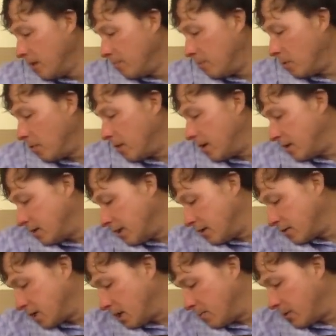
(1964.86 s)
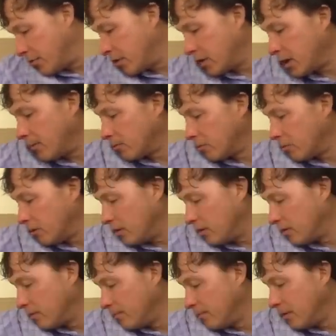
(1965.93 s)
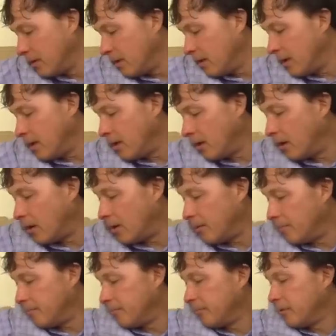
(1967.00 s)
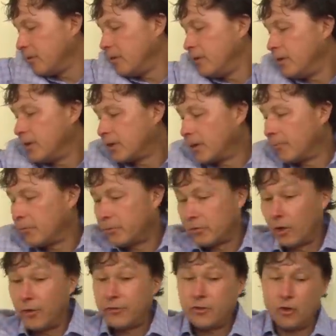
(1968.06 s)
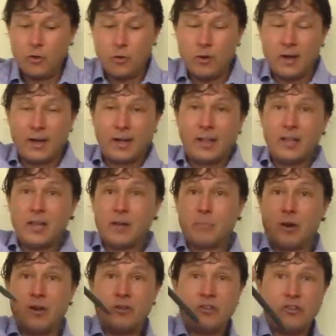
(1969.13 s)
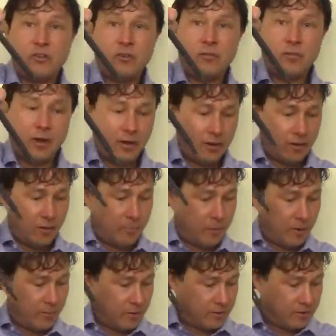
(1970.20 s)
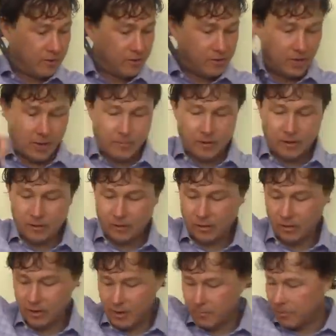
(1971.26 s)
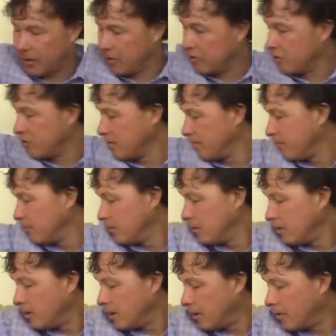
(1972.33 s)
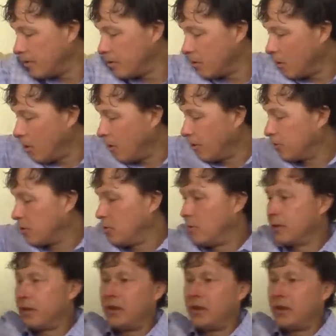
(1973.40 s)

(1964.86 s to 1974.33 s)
But what it does come with, it comes with these, um, it comes with also a cleaning brush right here, pretty much the same cleaning brush. And then you also will